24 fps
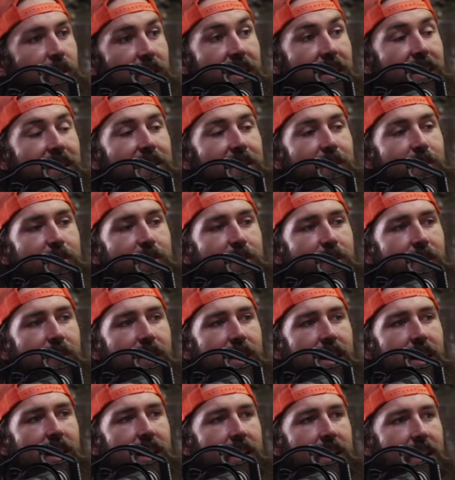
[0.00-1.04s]
when you get into
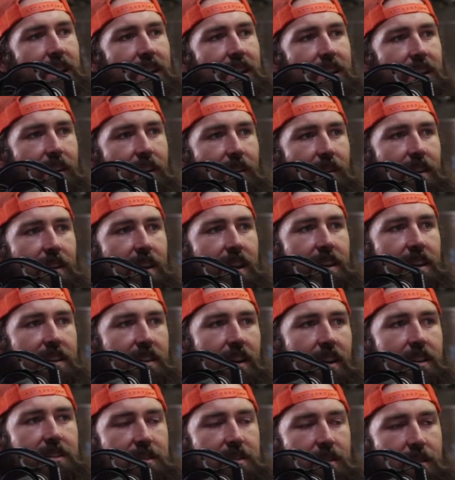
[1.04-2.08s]
brewing, it
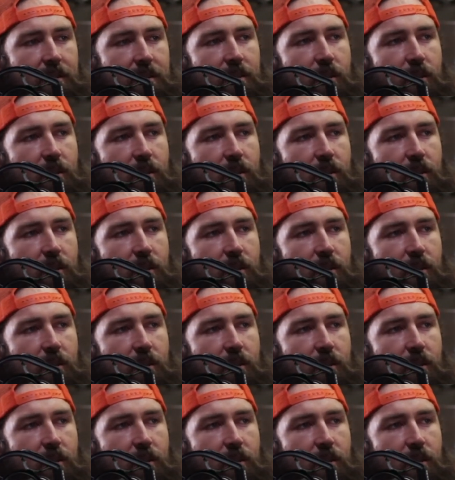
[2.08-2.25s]
does look